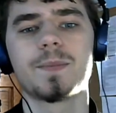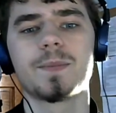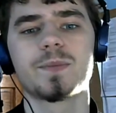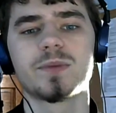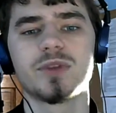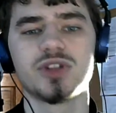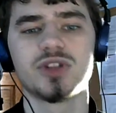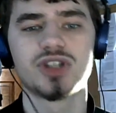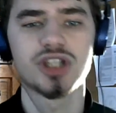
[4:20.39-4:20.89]

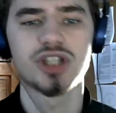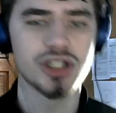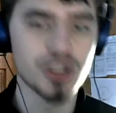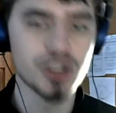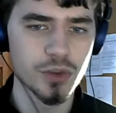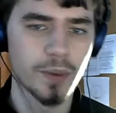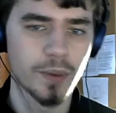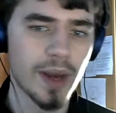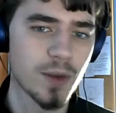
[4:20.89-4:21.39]
G
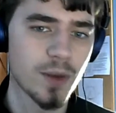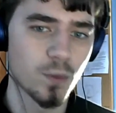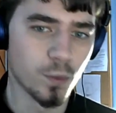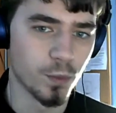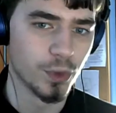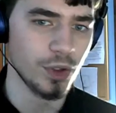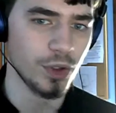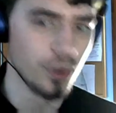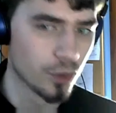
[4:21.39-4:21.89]
two A
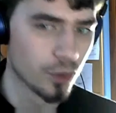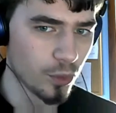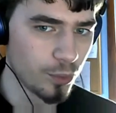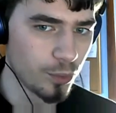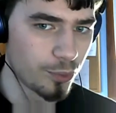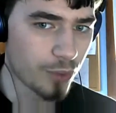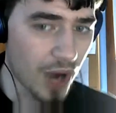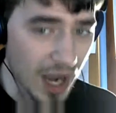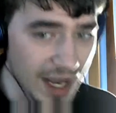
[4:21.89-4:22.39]
will
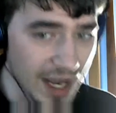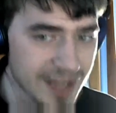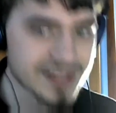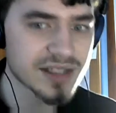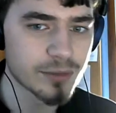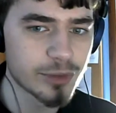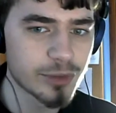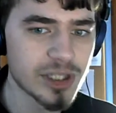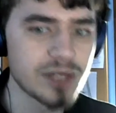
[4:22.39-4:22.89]

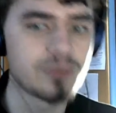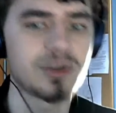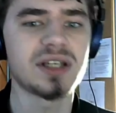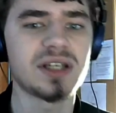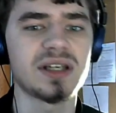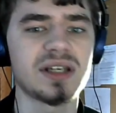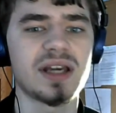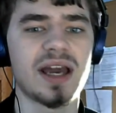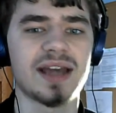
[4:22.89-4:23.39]
possibly
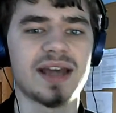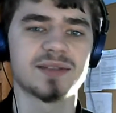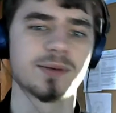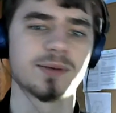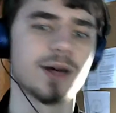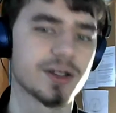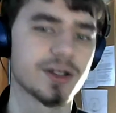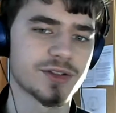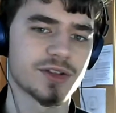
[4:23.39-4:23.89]
be a
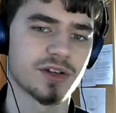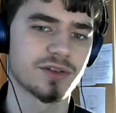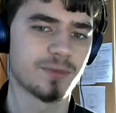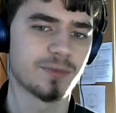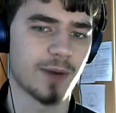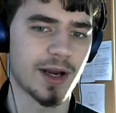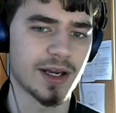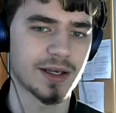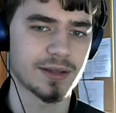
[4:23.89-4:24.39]
sponsor of
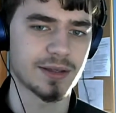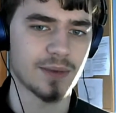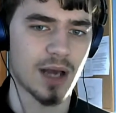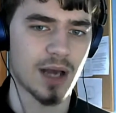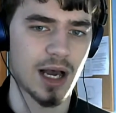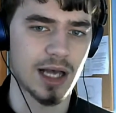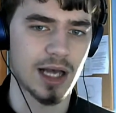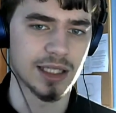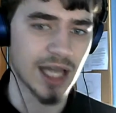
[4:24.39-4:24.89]
my
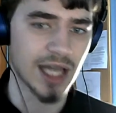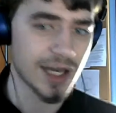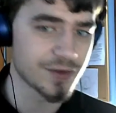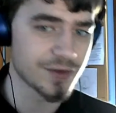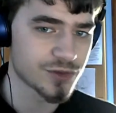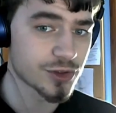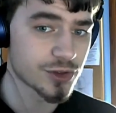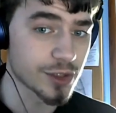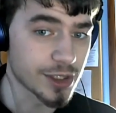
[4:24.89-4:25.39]
uh, live
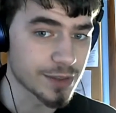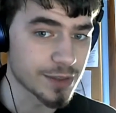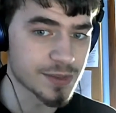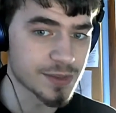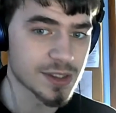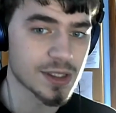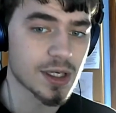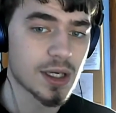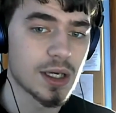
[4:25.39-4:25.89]

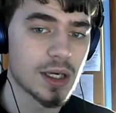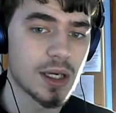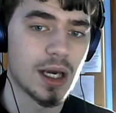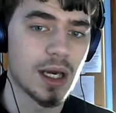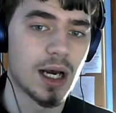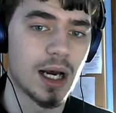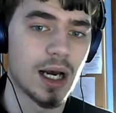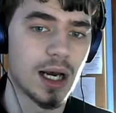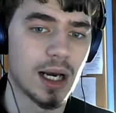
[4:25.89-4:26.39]
streams.
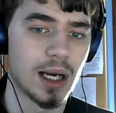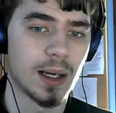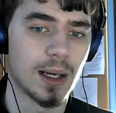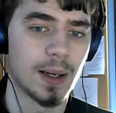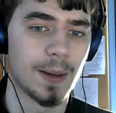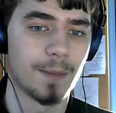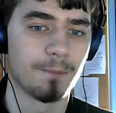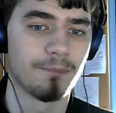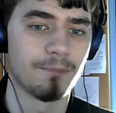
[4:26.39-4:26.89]

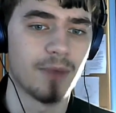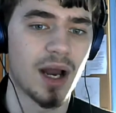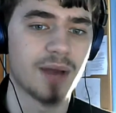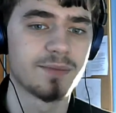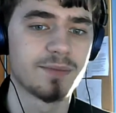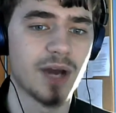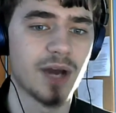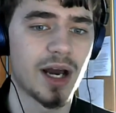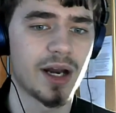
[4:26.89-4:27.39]
Um,
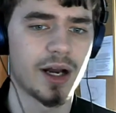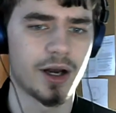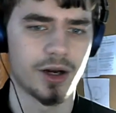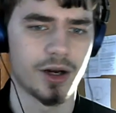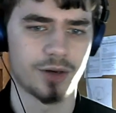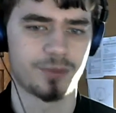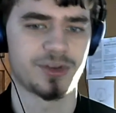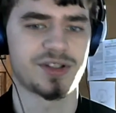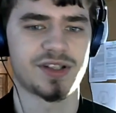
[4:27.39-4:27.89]
I'm not one
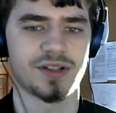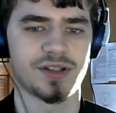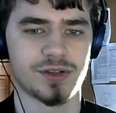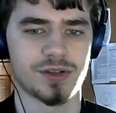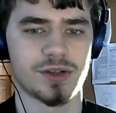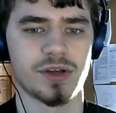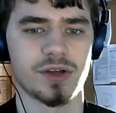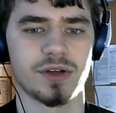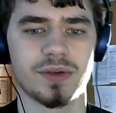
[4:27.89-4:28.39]
hundred percent
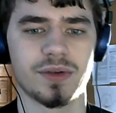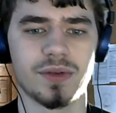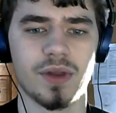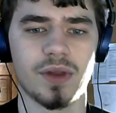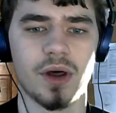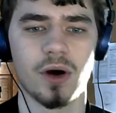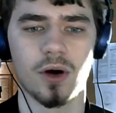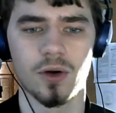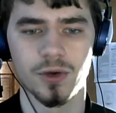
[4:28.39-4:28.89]
certain
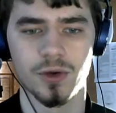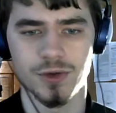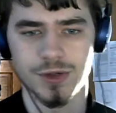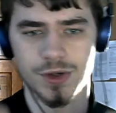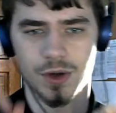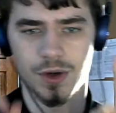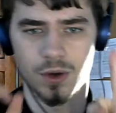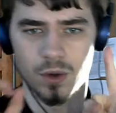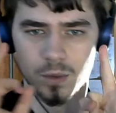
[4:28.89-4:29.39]
though,
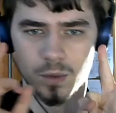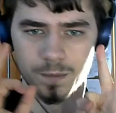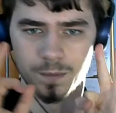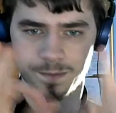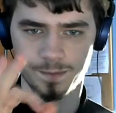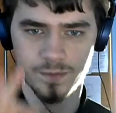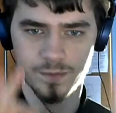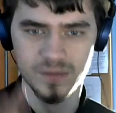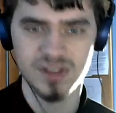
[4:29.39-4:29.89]
so
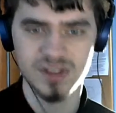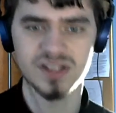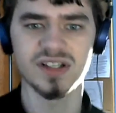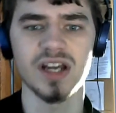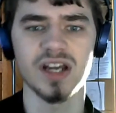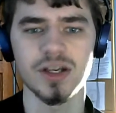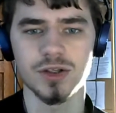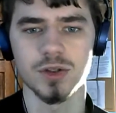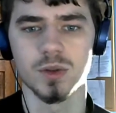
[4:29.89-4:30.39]
stay
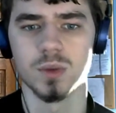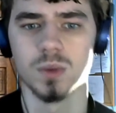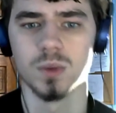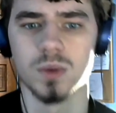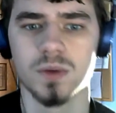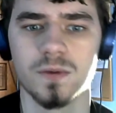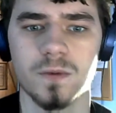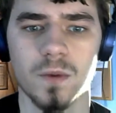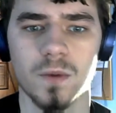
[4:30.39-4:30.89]
tuned
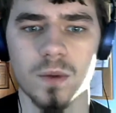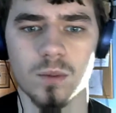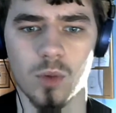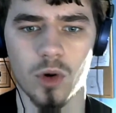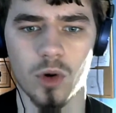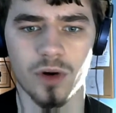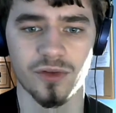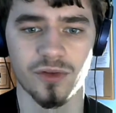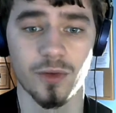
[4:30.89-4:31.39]
for more
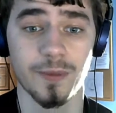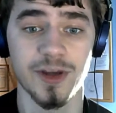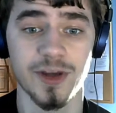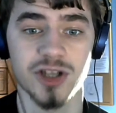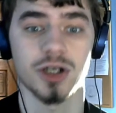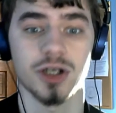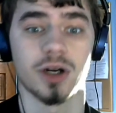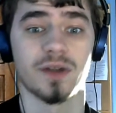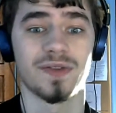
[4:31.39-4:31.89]

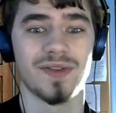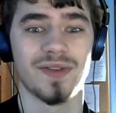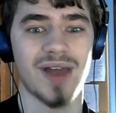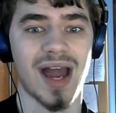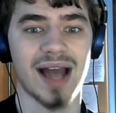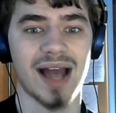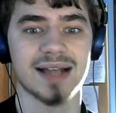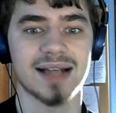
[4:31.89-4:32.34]
information on that.